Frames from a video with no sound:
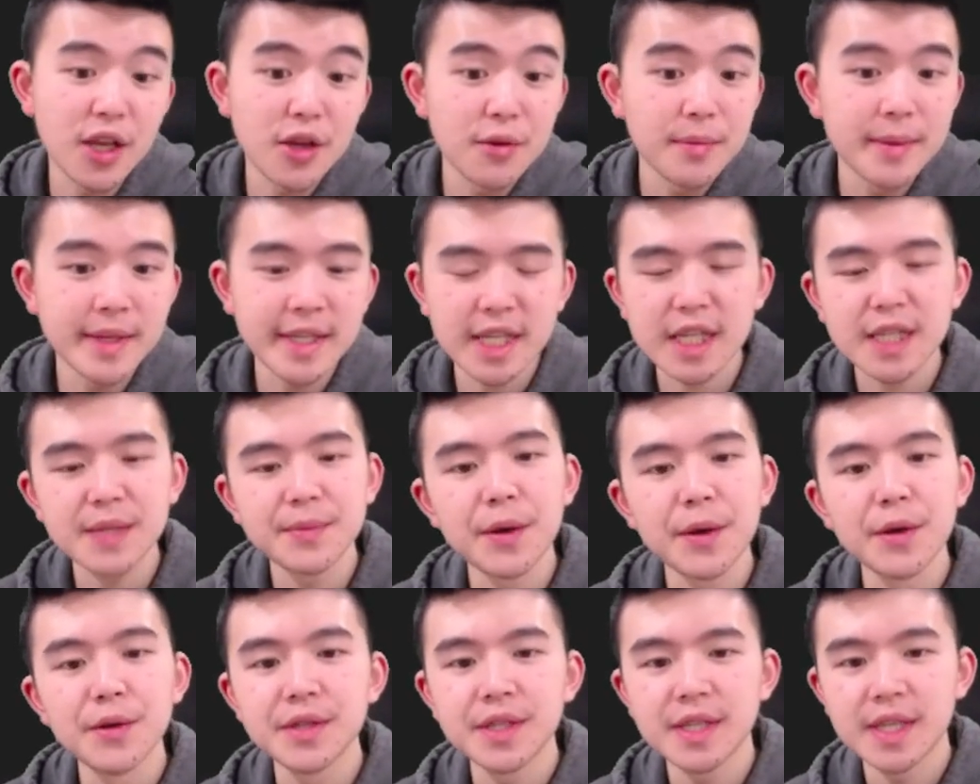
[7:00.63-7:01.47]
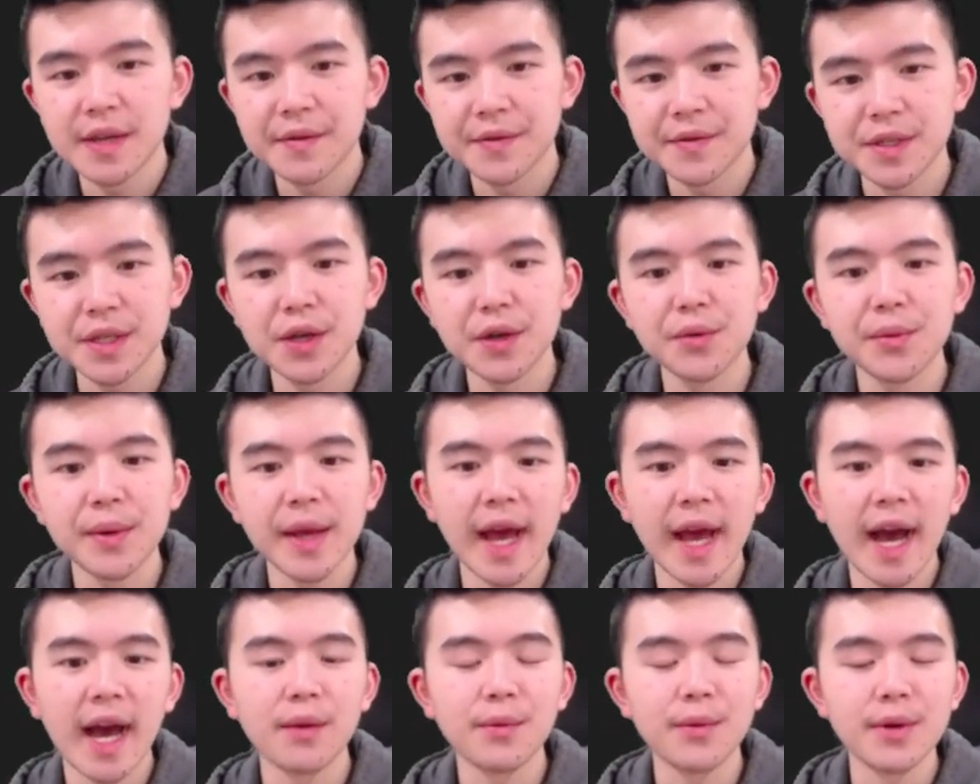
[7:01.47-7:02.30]
is exposed. If so, we
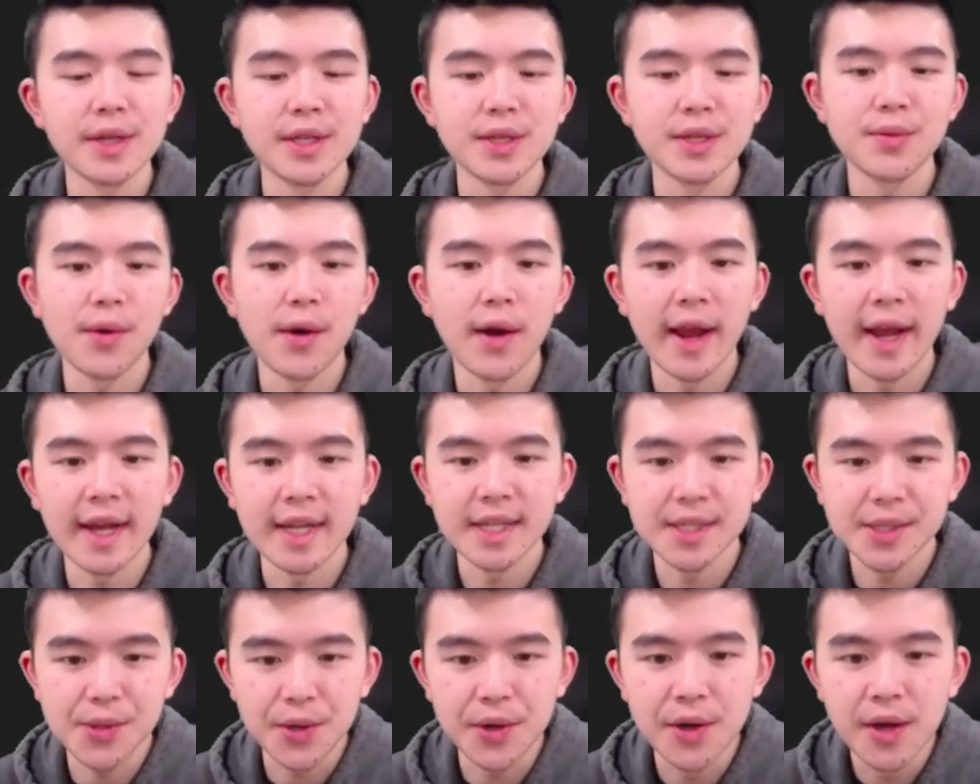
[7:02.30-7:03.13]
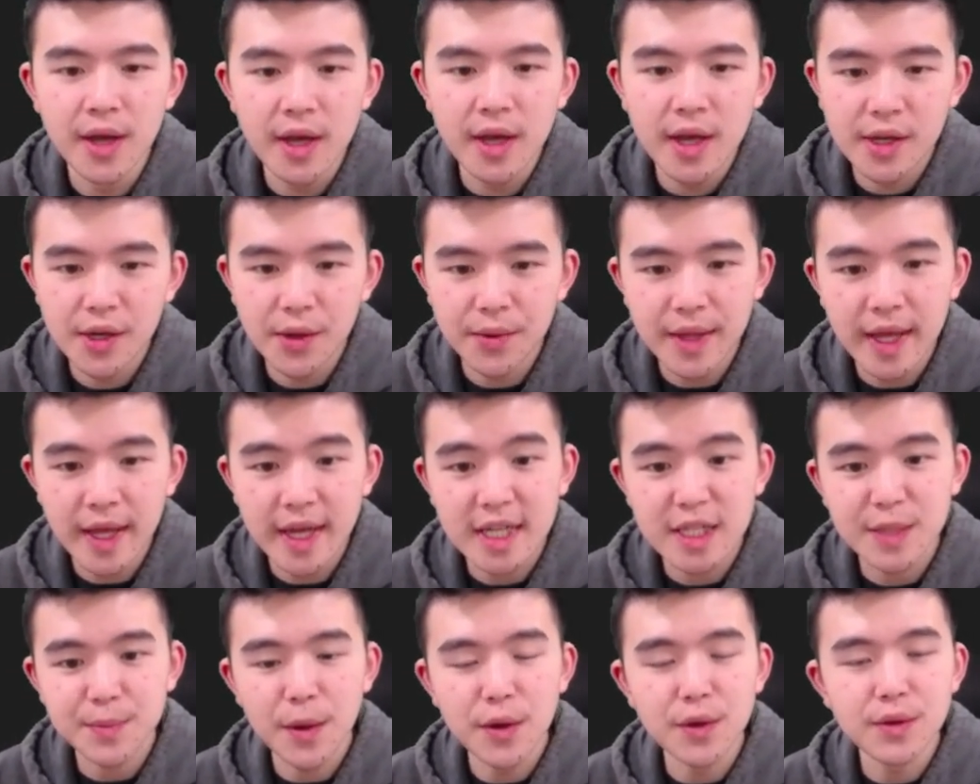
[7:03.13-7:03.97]
add one to our answer. Note that
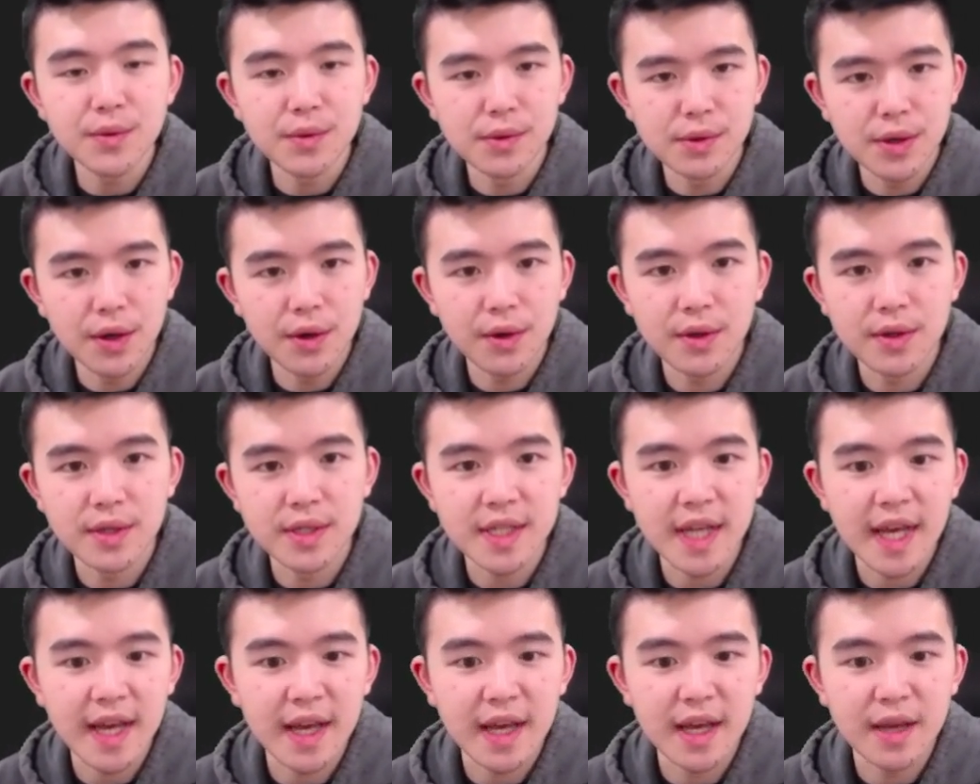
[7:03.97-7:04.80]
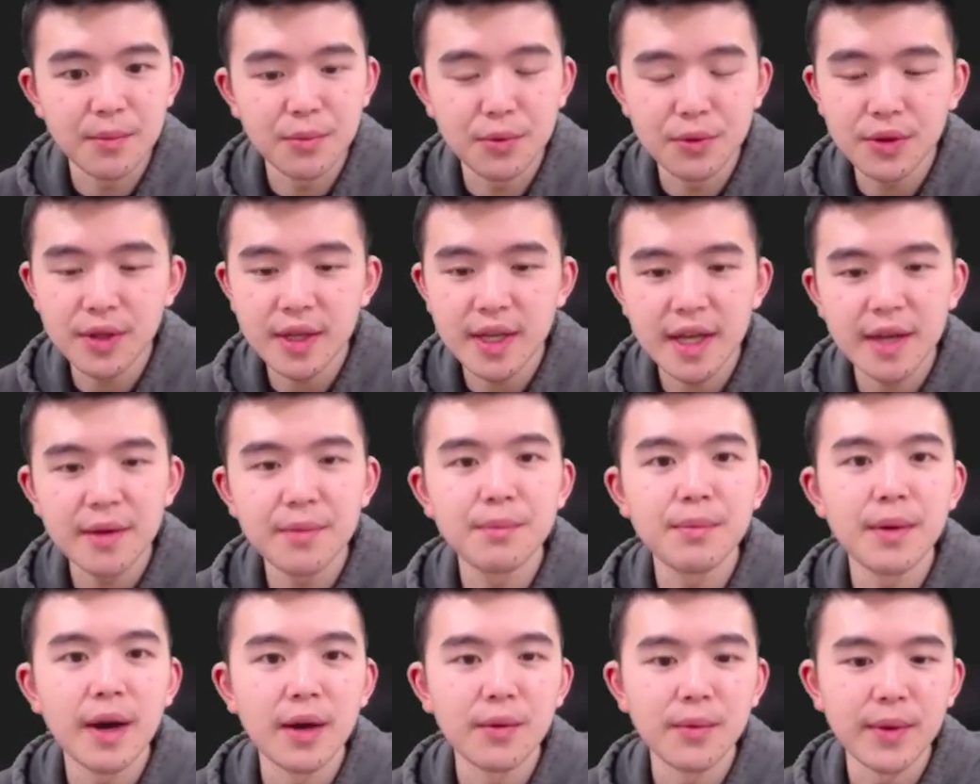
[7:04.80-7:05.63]
exposed returns a boolean,
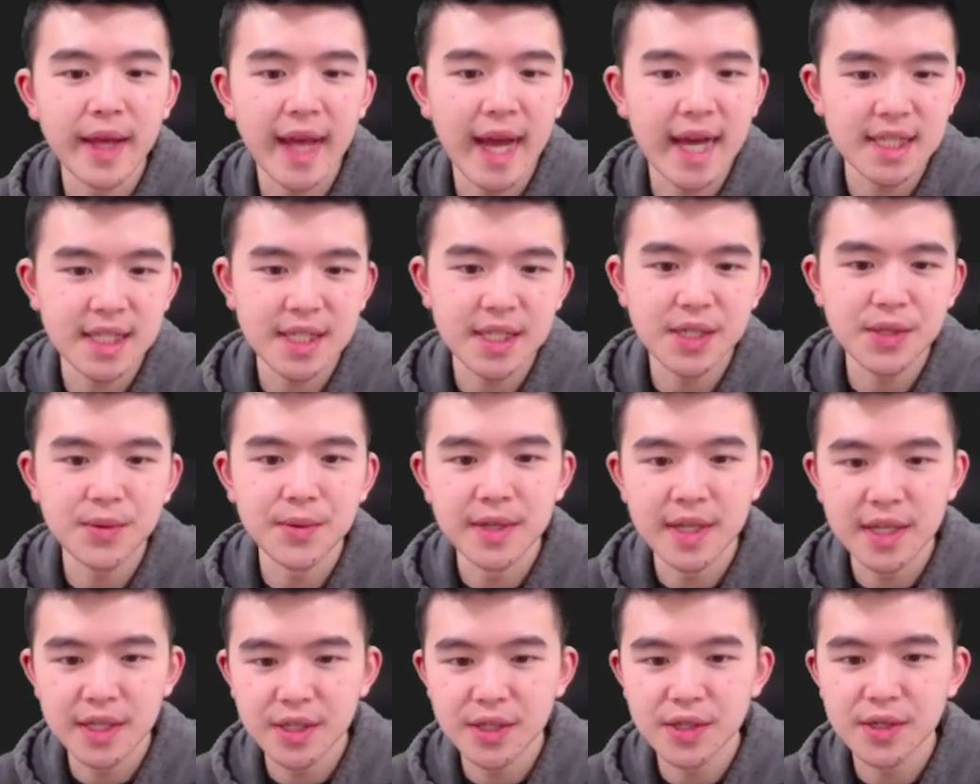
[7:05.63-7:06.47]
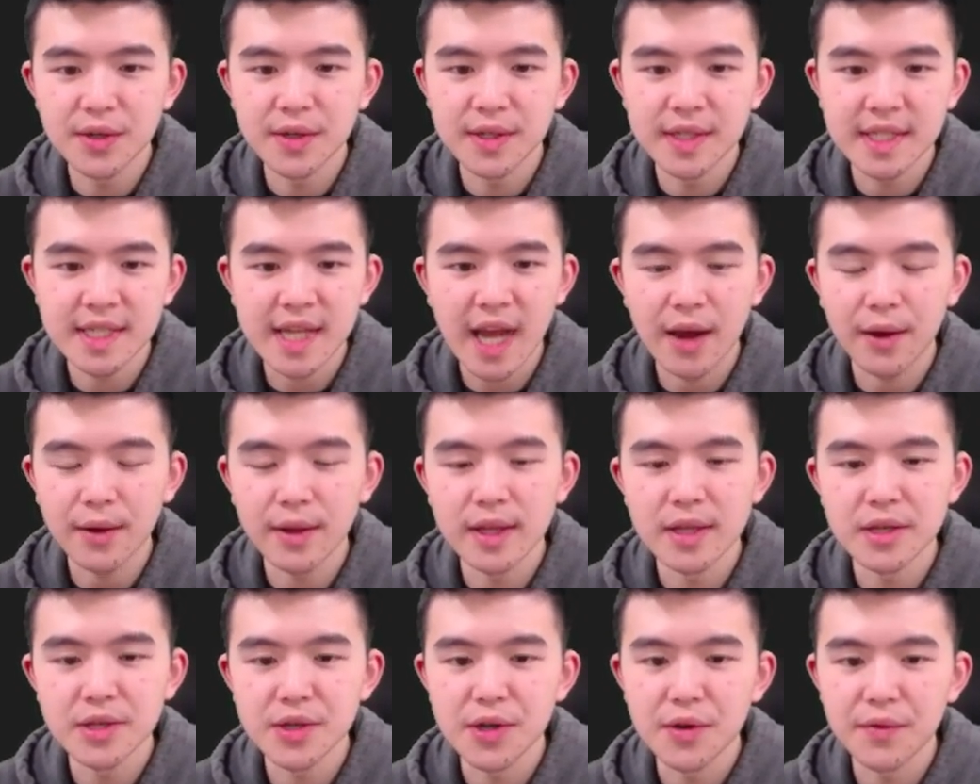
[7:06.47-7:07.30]
but we cast it to an integer in this
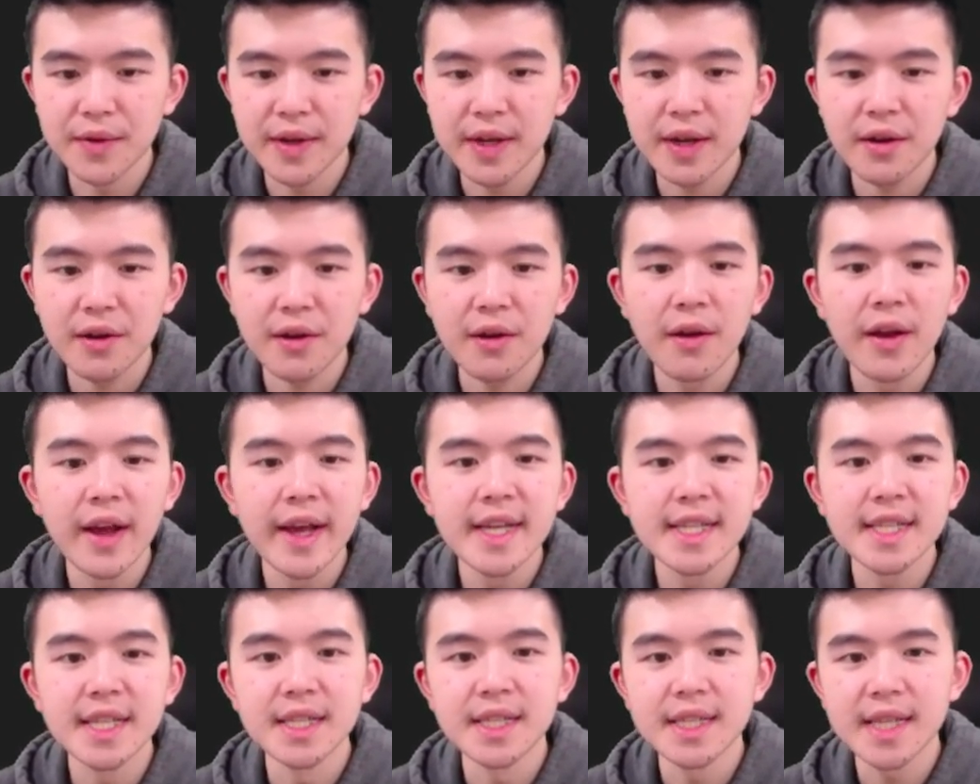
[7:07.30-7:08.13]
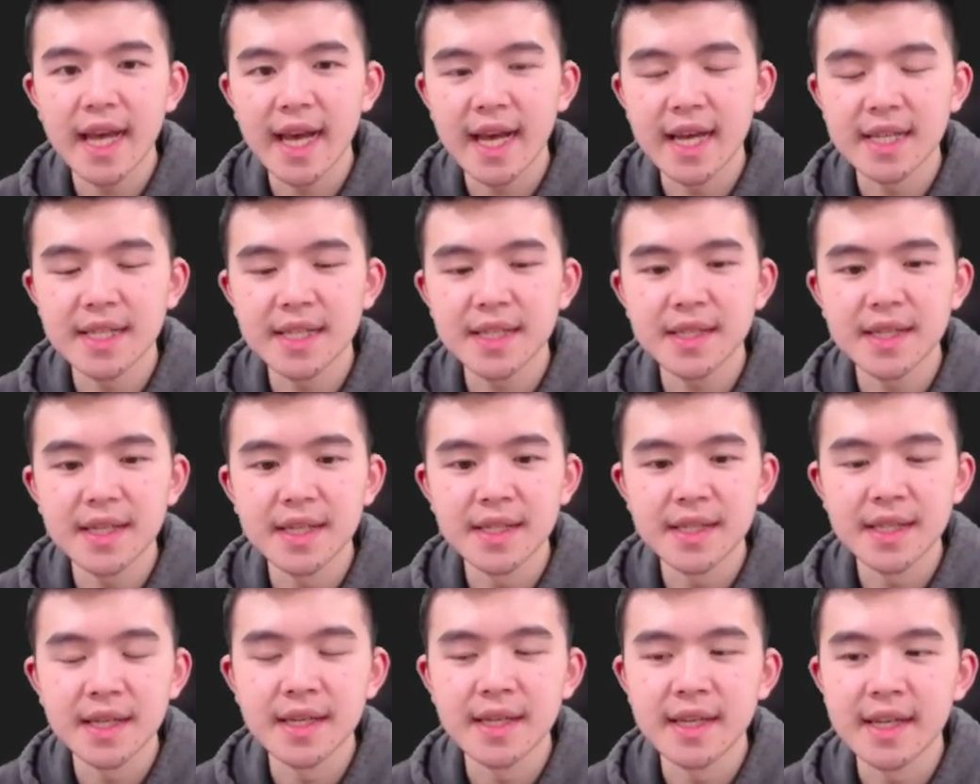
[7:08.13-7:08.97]
calculation over here, since ans
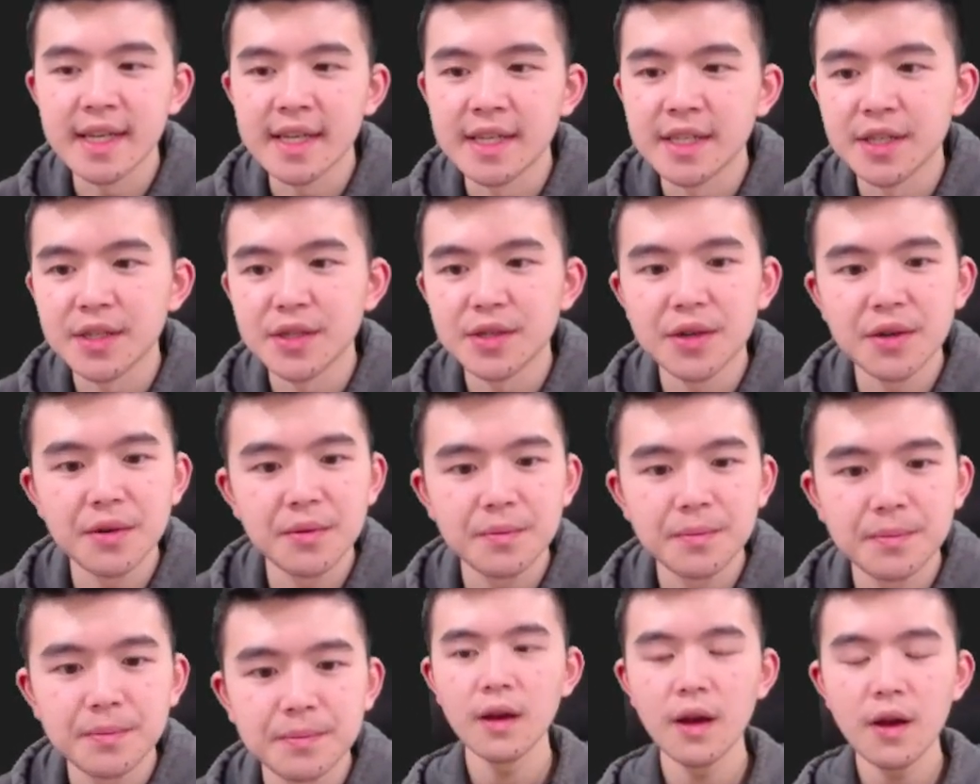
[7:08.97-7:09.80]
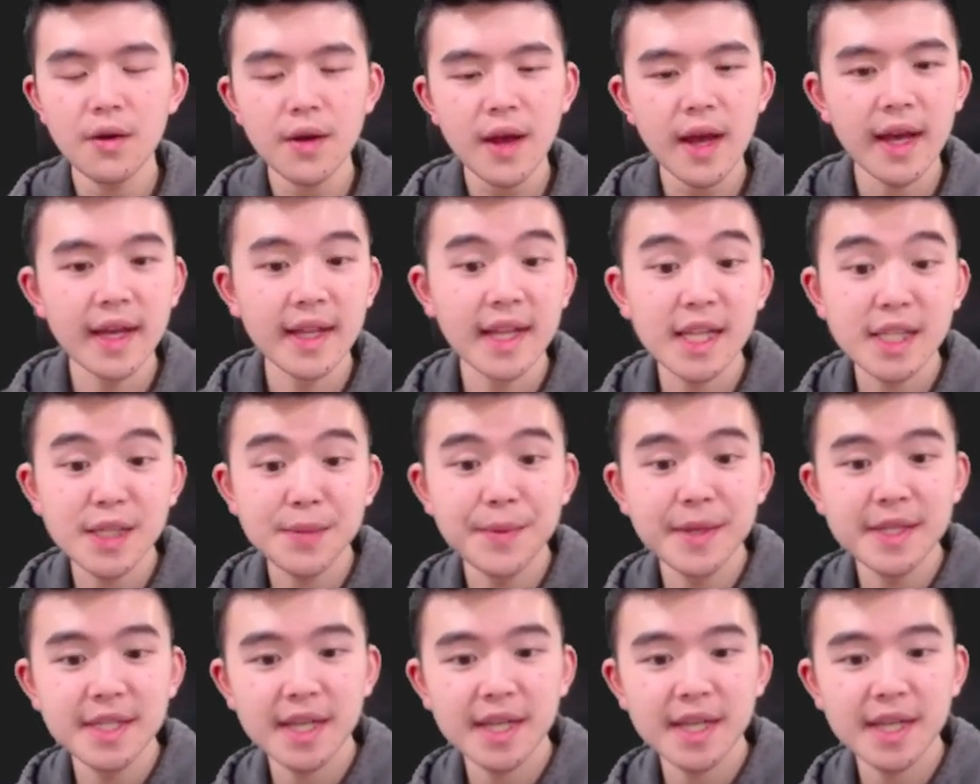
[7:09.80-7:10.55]
is an integer. Okay, and that's the basic